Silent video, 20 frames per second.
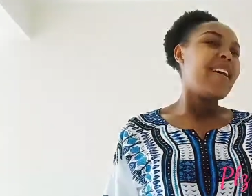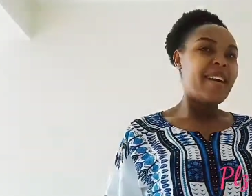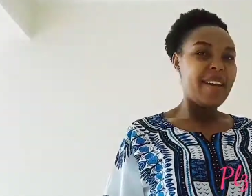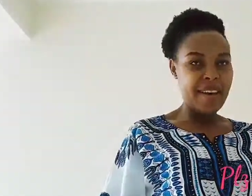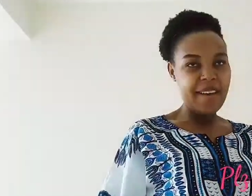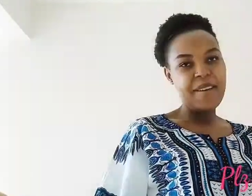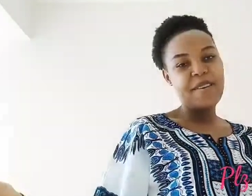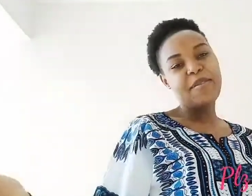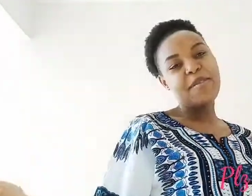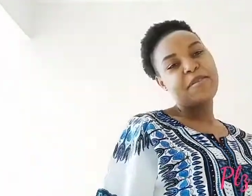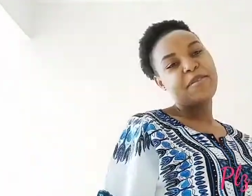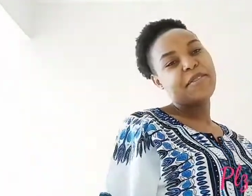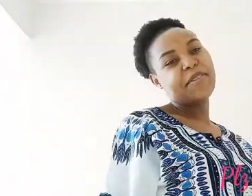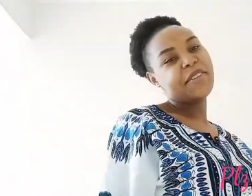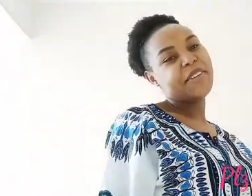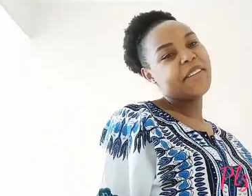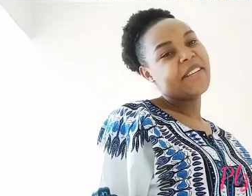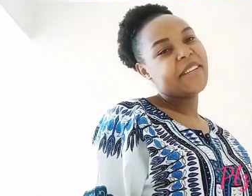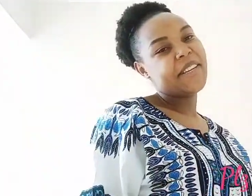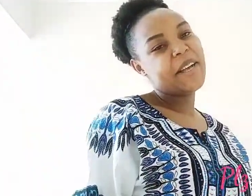If
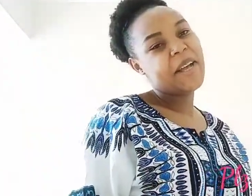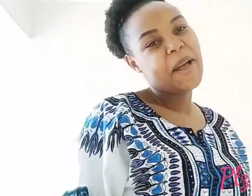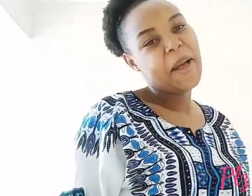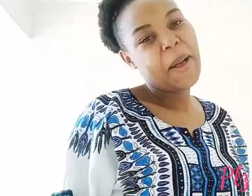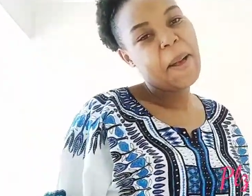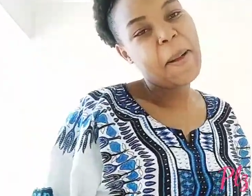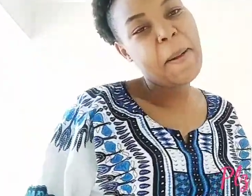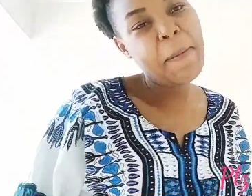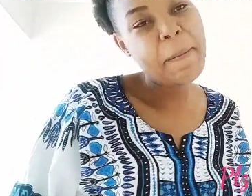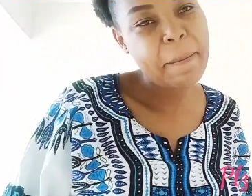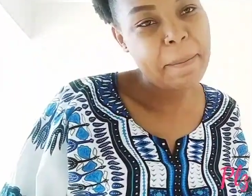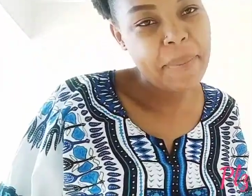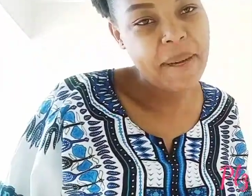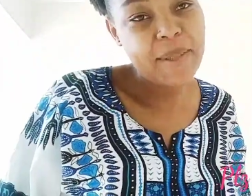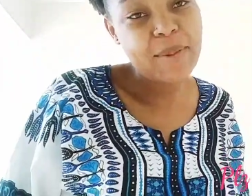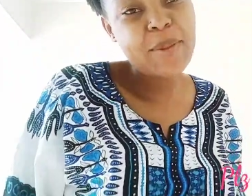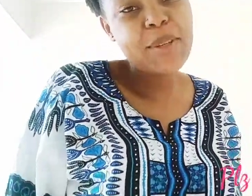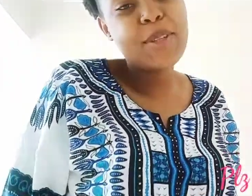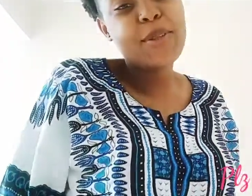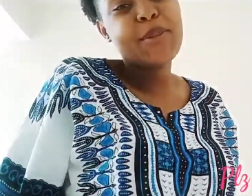
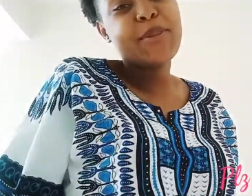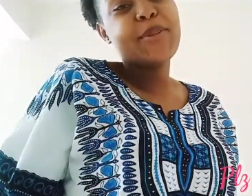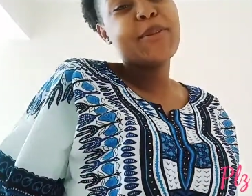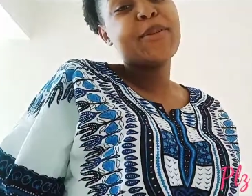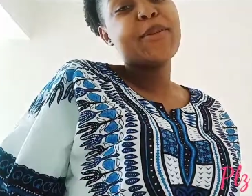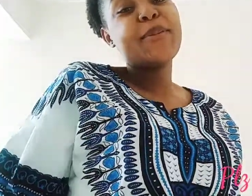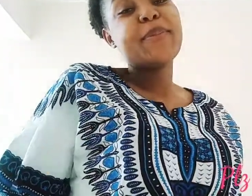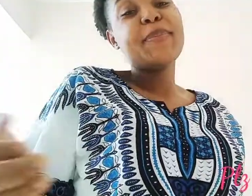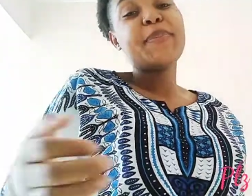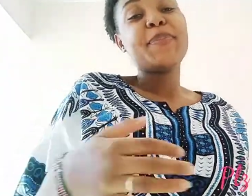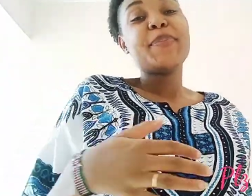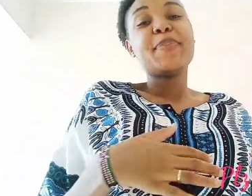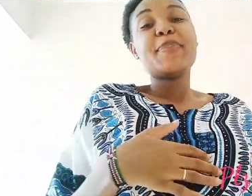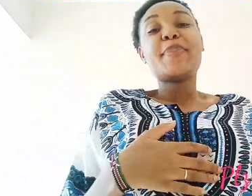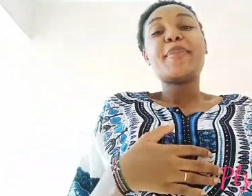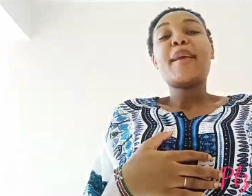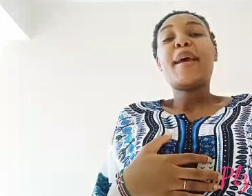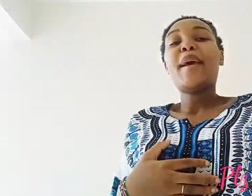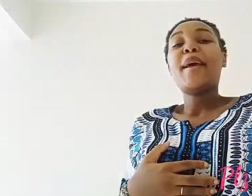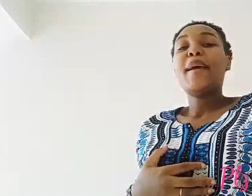but what to do,
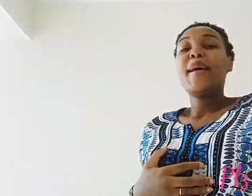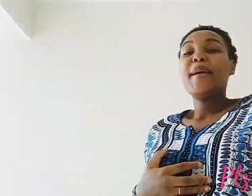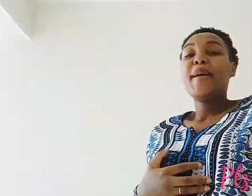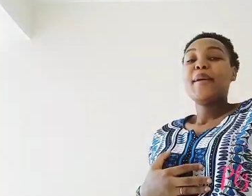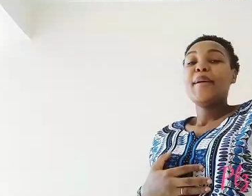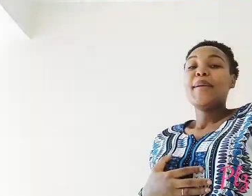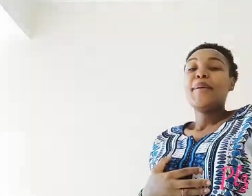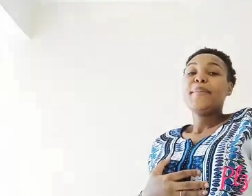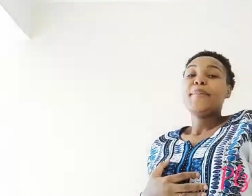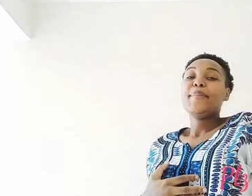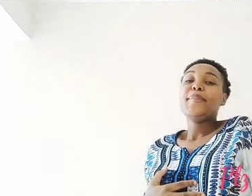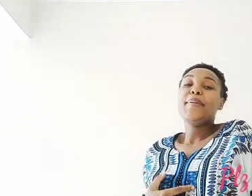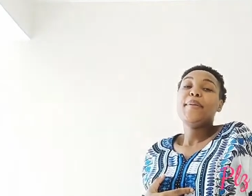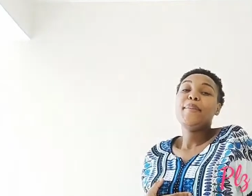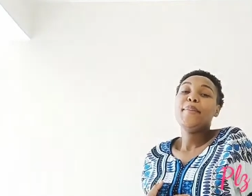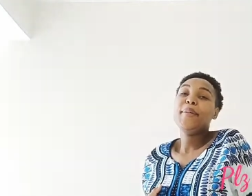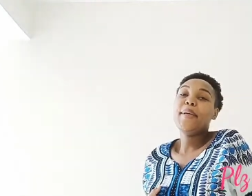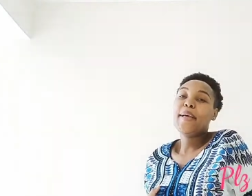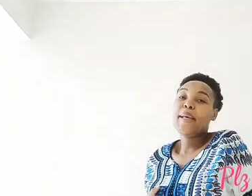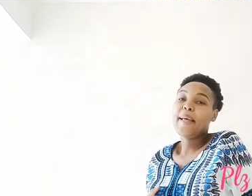
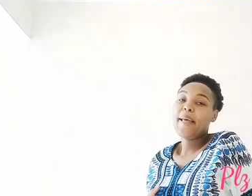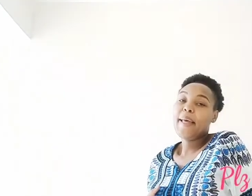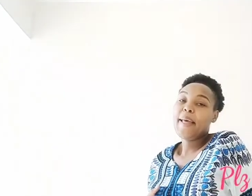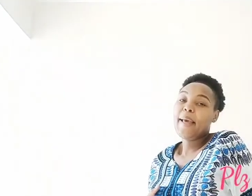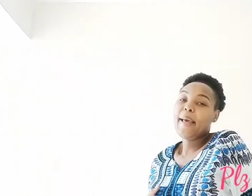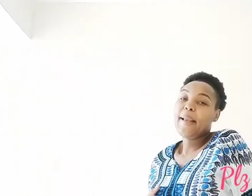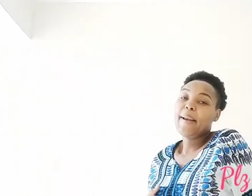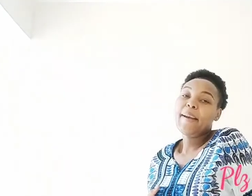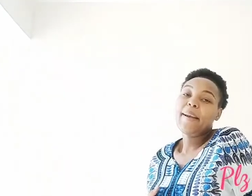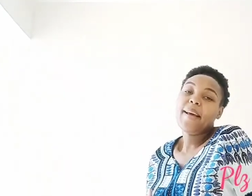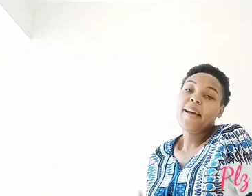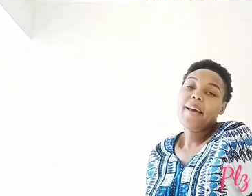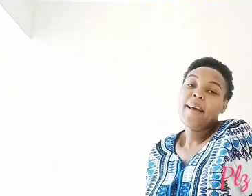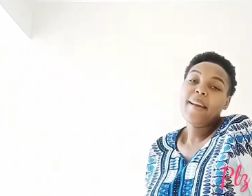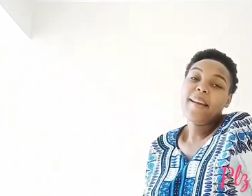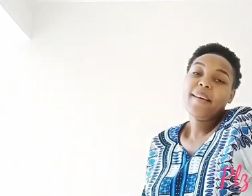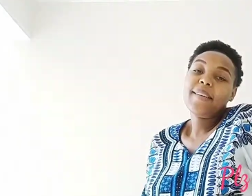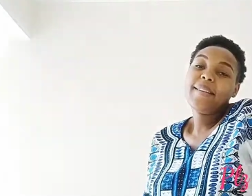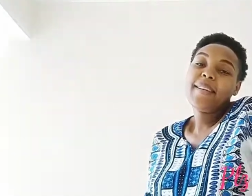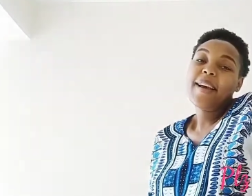baby girl
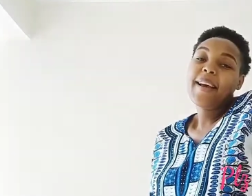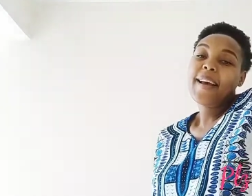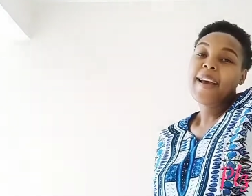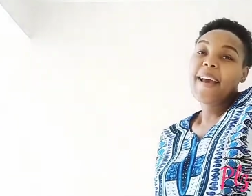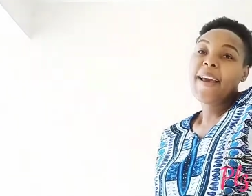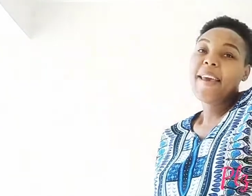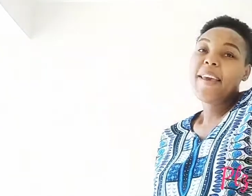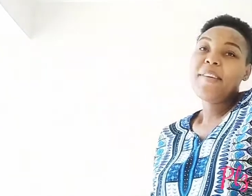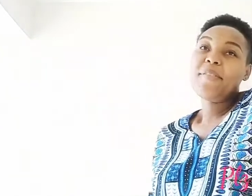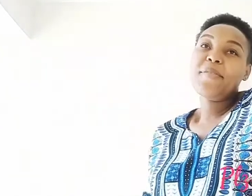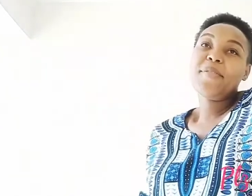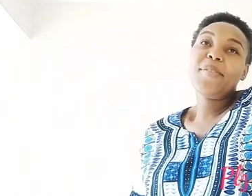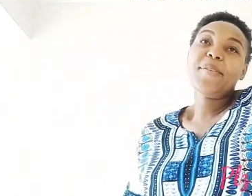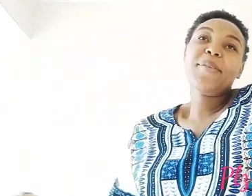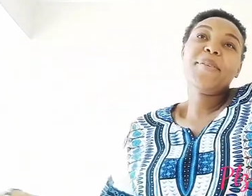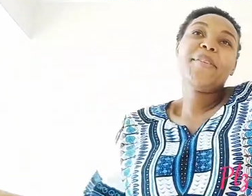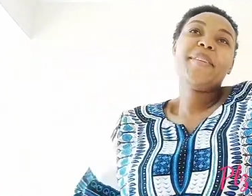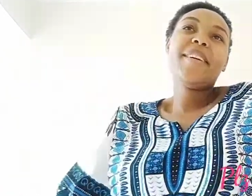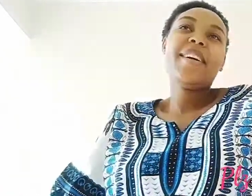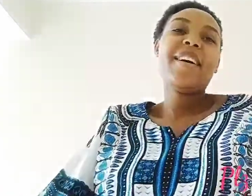anataka
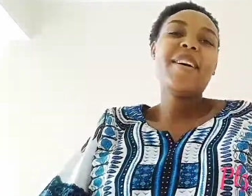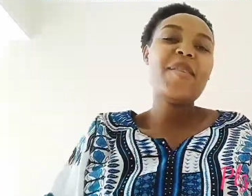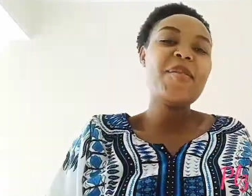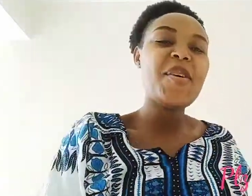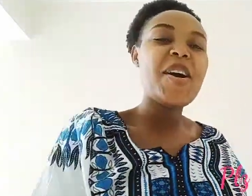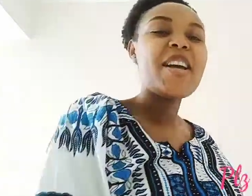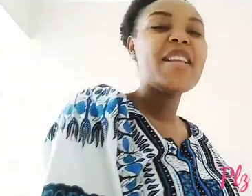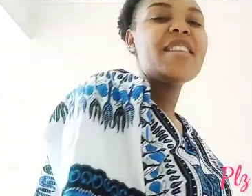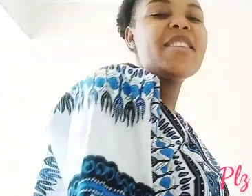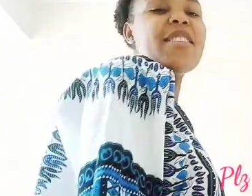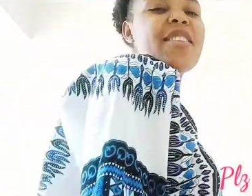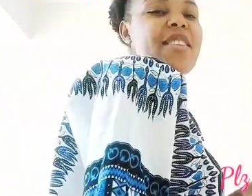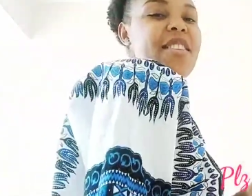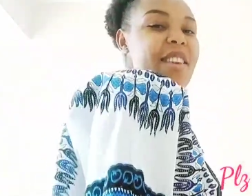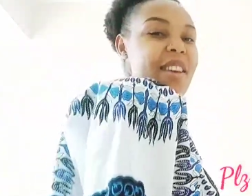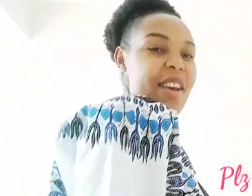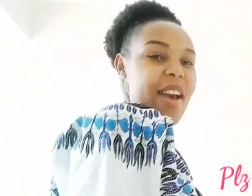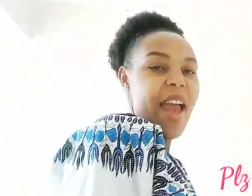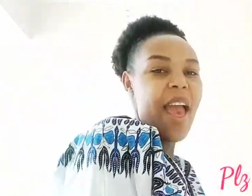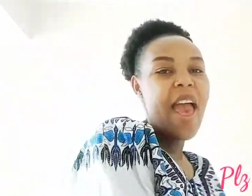hivo, what to
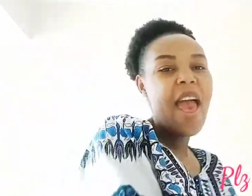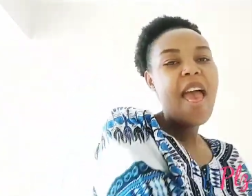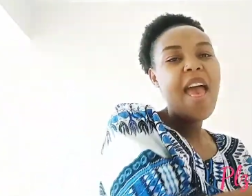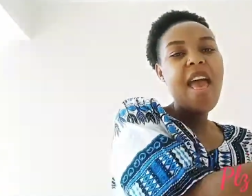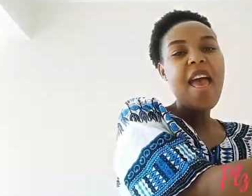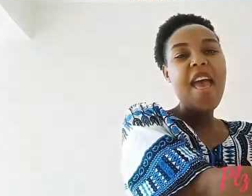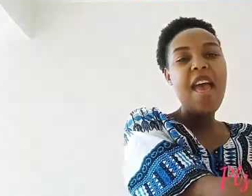do.